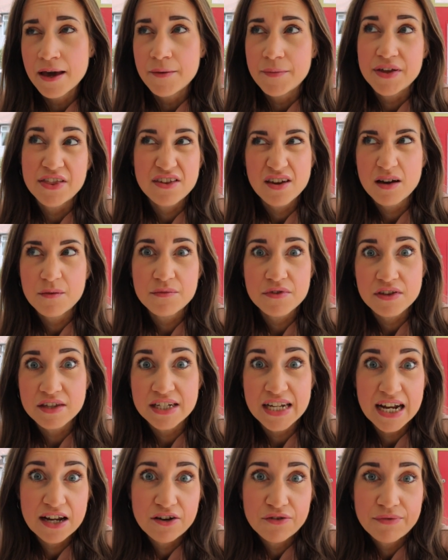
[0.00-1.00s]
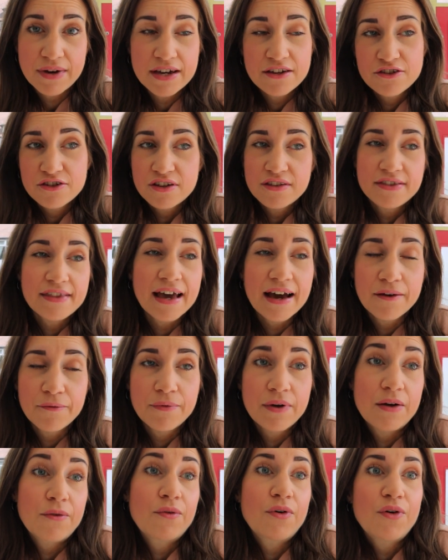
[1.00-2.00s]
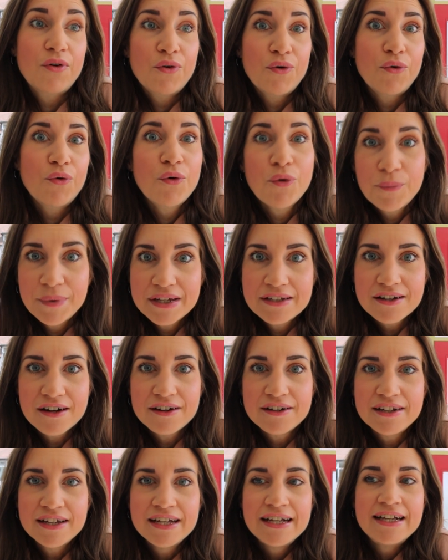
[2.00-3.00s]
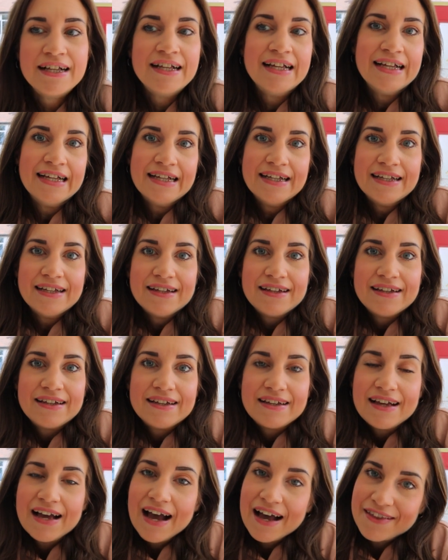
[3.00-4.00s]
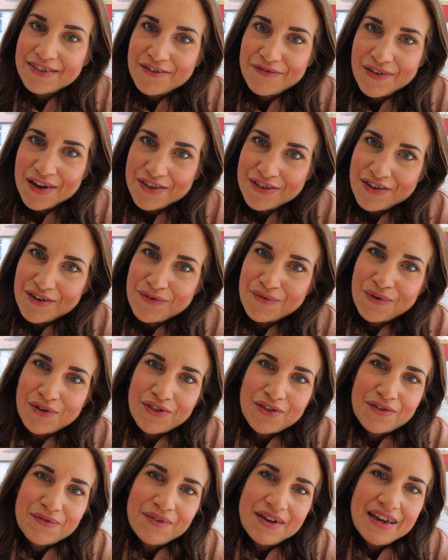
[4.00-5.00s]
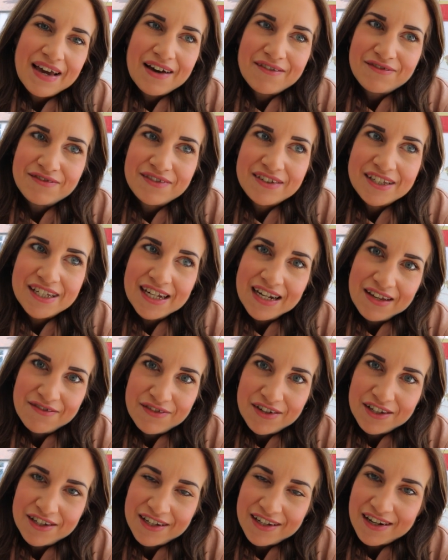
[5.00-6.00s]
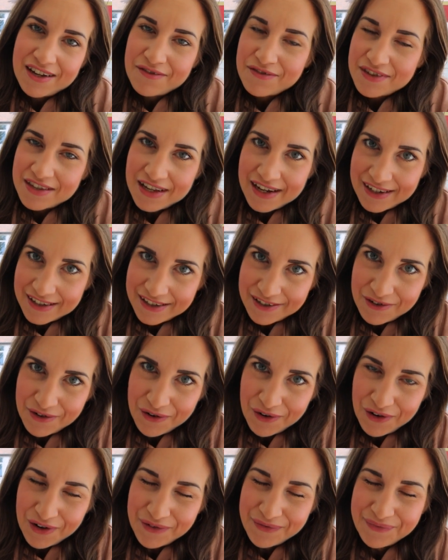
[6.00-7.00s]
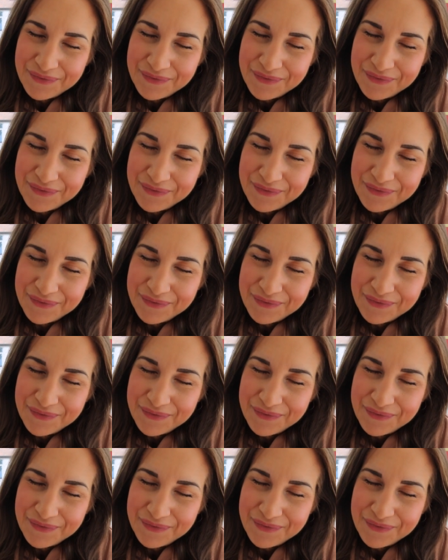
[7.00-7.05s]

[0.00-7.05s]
In terms of the decoration, that will all be done at the venue once we have delivered and I've stacked it all.